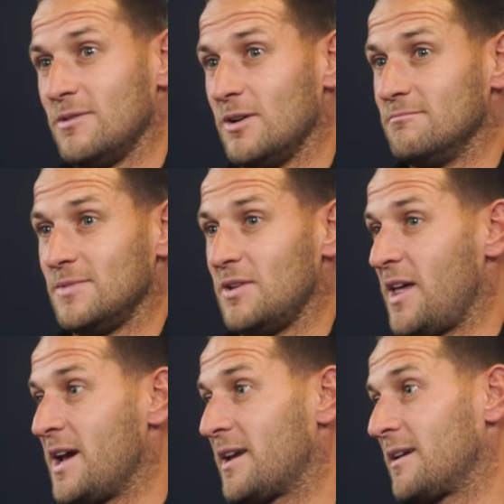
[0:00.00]
at
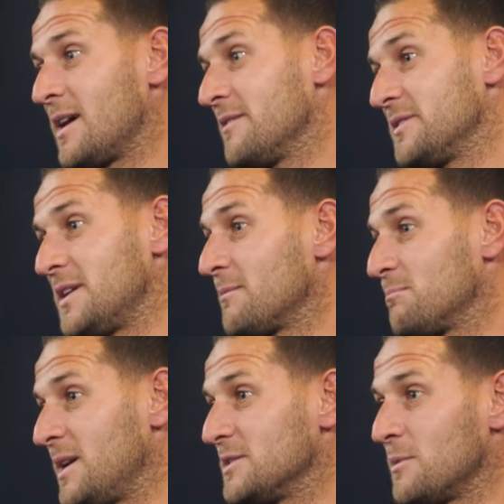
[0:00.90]
their gaff and then
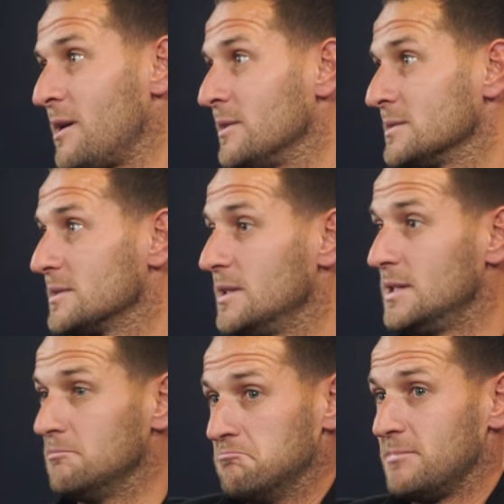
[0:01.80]
back to ours.
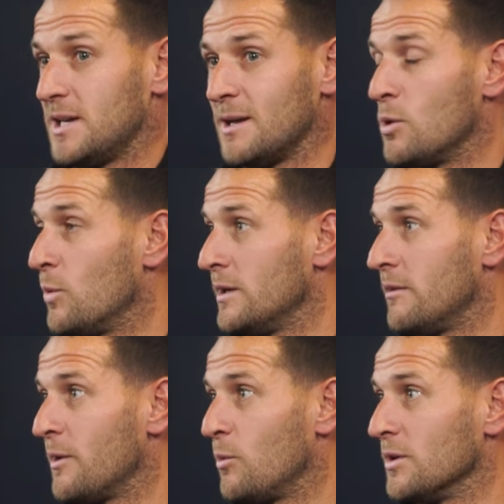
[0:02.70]
And I'm a
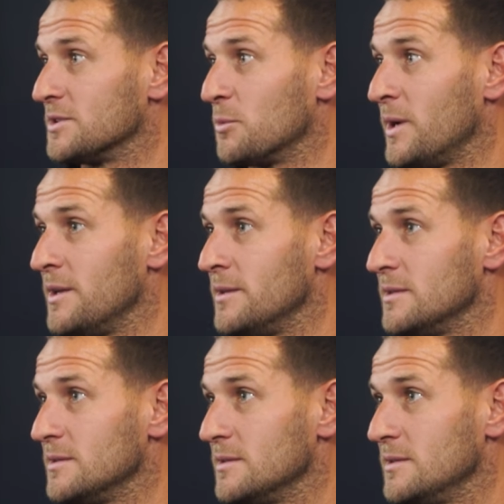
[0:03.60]
winner and I wanted to win. And
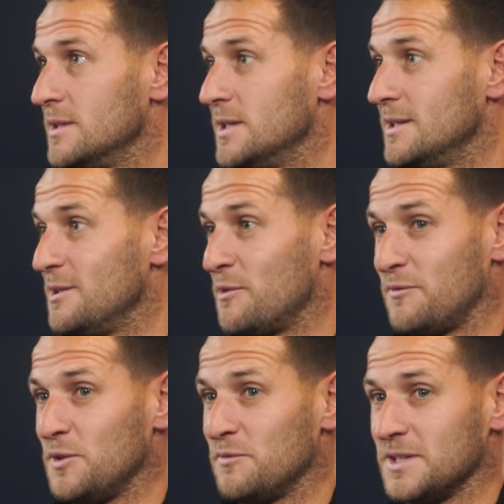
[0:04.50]
there were a
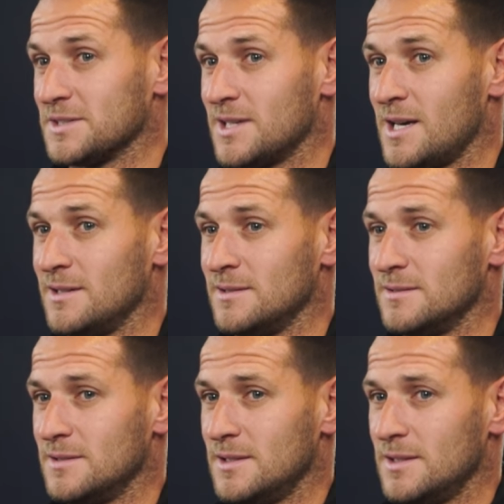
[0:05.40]
few things said
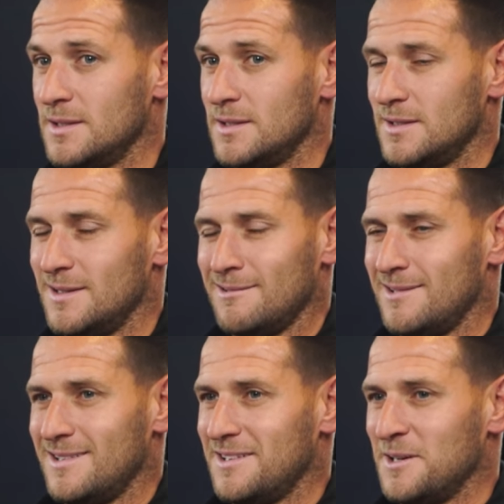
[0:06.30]
and...
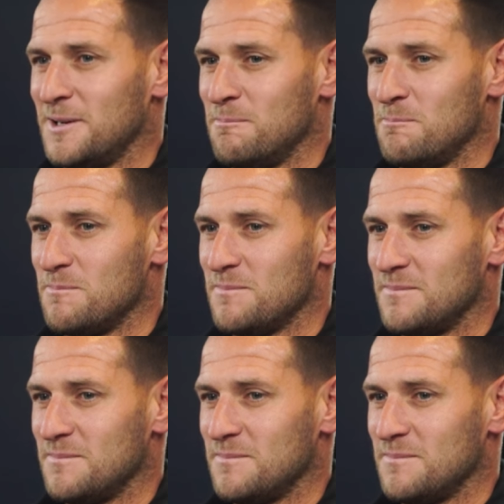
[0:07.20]
Um,